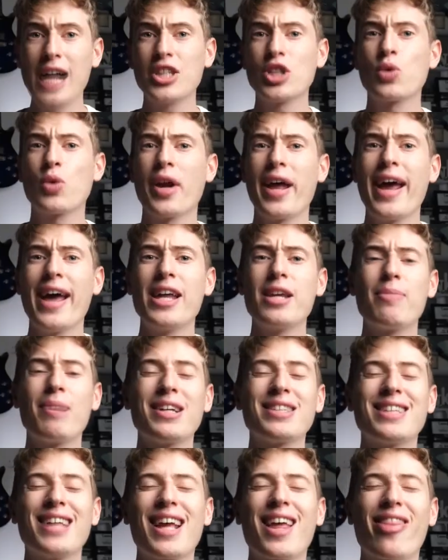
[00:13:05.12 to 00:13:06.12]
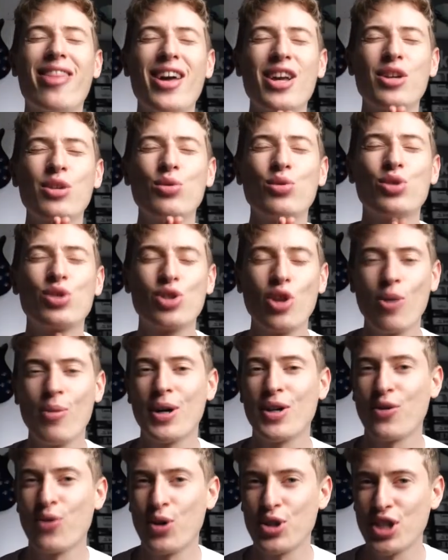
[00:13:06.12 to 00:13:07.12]
I just want to end by saying thank you so
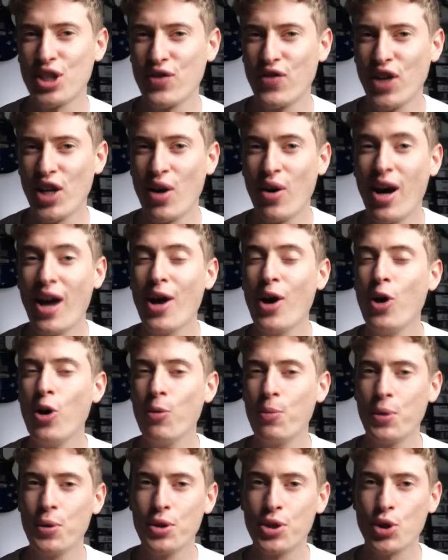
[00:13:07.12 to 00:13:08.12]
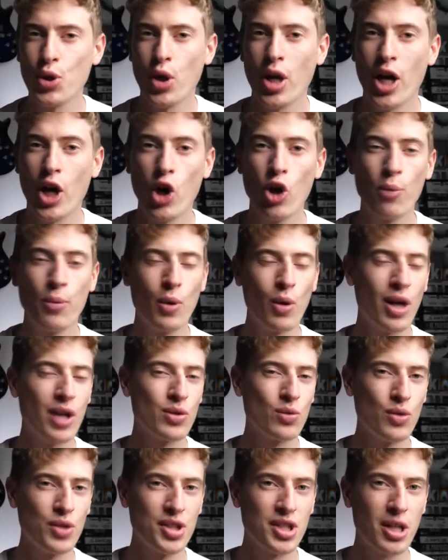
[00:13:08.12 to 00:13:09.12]
much for watching this video. I hope you enjoyed it. I hope you
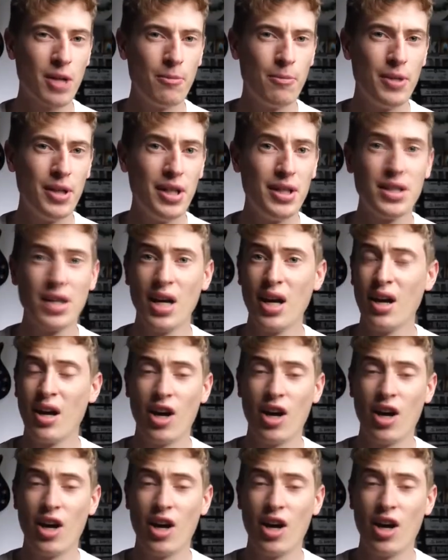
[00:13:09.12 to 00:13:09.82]
liked all these companies.